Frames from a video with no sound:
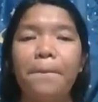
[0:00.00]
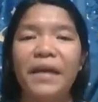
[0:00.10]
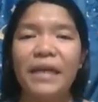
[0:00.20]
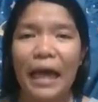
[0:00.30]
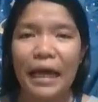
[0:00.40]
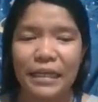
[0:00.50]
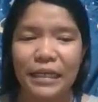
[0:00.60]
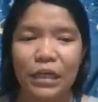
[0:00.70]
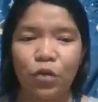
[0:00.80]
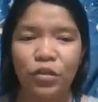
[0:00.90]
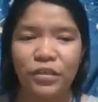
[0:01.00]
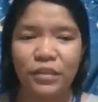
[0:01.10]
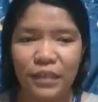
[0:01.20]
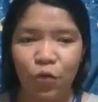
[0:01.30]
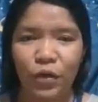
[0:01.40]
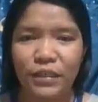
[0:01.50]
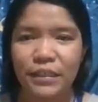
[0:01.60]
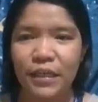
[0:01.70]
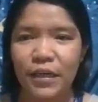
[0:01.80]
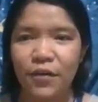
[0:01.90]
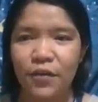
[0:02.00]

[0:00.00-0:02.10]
by adding a consequence.